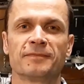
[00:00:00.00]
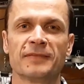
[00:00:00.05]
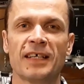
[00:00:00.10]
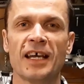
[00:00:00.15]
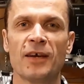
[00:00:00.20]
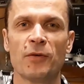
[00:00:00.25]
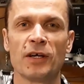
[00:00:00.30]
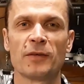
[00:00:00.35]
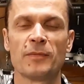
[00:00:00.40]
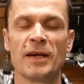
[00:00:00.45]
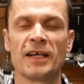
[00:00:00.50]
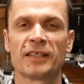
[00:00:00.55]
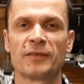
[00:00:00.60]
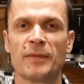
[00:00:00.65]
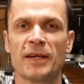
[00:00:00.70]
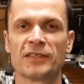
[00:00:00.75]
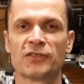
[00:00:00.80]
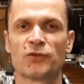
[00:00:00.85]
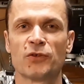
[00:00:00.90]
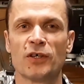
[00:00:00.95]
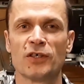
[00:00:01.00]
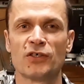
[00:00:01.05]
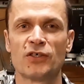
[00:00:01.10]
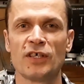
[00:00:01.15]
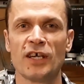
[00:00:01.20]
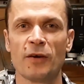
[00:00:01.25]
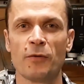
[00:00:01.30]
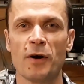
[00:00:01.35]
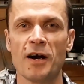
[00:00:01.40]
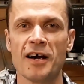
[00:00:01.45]
Hey, welcome back to Matt's Garage
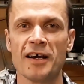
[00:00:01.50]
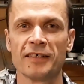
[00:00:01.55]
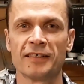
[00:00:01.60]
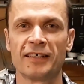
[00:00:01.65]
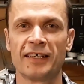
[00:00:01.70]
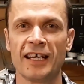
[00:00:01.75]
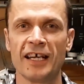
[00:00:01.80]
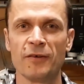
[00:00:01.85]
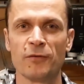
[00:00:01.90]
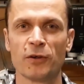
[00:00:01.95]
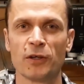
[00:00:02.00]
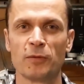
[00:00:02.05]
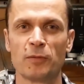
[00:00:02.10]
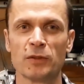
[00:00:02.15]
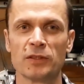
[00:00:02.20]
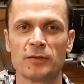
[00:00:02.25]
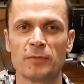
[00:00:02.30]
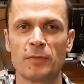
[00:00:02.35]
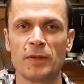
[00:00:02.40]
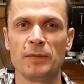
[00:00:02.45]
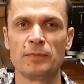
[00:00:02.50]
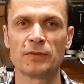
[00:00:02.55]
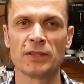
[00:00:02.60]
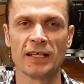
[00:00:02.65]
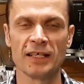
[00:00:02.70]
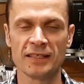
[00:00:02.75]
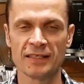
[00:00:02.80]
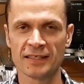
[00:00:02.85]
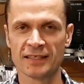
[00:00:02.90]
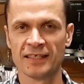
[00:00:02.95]
D I Y. Today we're going to put some peep
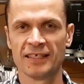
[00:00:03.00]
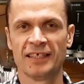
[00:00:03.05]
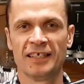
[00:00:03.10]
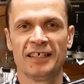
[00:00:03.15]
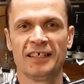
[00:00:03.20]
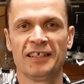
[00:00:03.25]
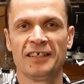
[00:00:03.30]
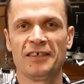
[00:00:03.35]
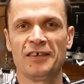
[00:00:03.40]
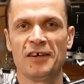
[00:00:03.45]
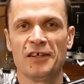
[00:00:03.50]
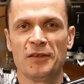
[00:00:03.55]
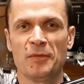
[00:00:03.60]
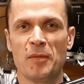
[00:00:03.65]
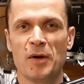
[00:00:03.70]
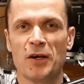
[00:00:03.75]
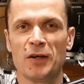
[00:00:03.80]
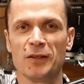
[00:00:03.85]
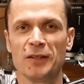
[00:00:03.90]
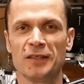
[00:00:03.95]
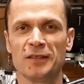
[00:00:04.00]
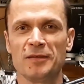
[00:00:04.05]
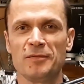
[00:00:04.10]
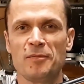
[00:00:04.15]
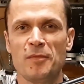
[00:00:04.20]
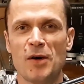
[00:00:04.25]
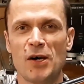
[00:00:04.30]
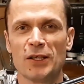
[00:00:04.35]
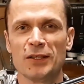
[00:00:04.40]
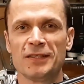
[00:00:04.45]
sights on the Marlin
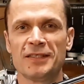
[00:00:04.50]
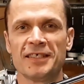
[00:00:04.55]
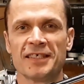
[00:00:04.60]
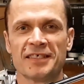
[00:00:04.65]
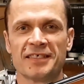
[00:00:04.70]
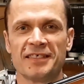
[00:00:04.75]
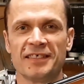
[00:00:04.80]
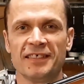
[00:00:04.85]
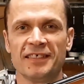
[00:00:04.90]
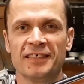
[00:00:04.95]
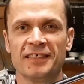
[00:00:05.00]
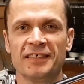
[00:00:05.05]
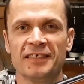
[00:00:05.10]
Model sixty.